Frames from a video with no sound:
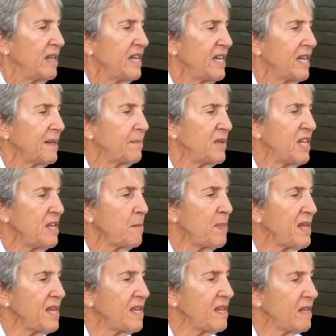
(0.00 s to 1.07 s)
And I'm
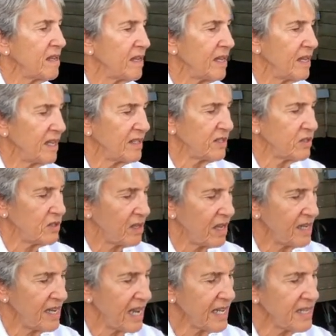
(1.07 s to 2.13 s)
keeping a,
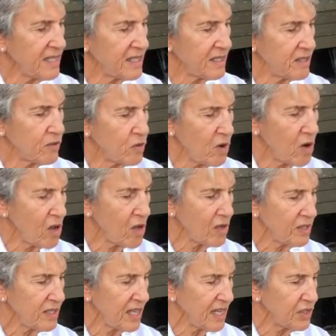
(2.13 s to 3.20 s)
a nice
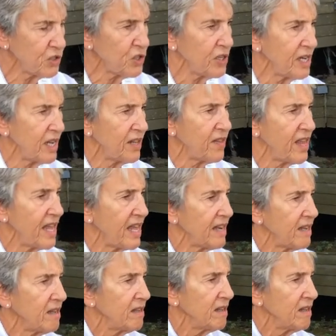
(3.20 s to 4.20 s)
strong tension on that